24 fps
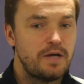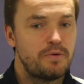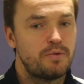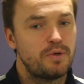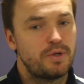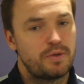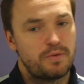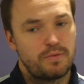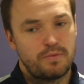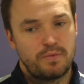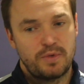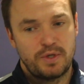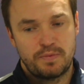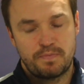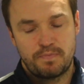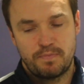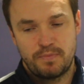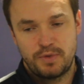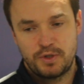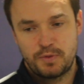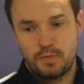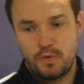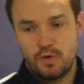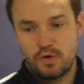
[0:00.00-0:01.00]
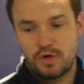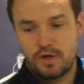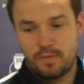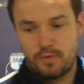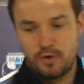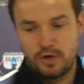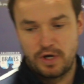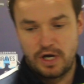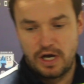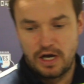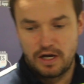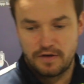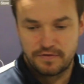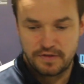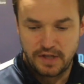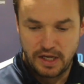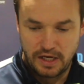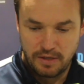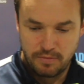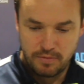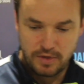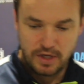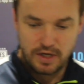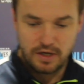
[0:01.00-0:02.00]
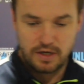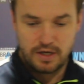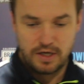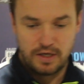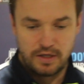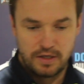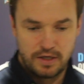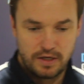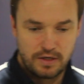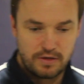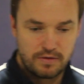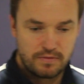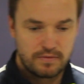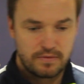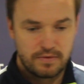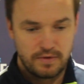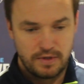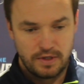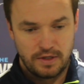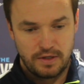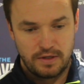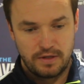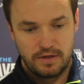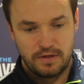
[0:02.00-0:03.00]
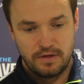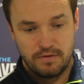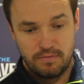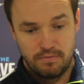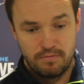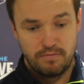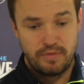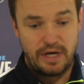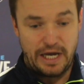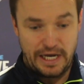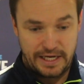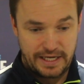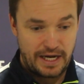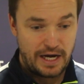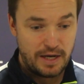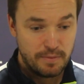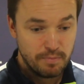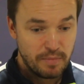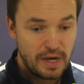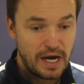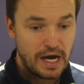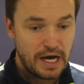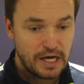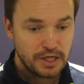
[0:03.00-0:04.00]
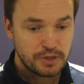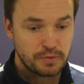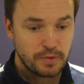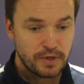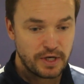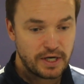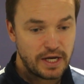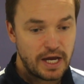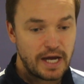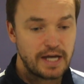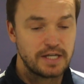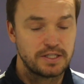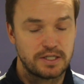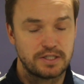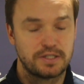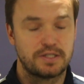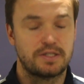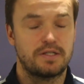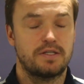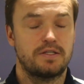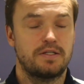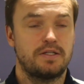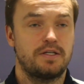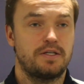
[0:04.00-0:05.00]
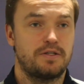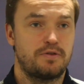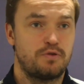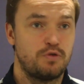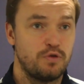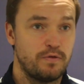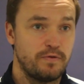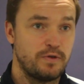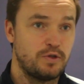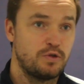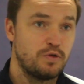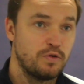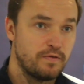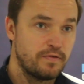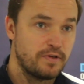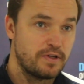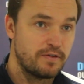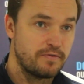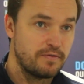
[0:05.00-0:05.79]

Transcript: Aye, we, we, we spoke about half time that in the, the, the but I can be harsh with the guys is the two v two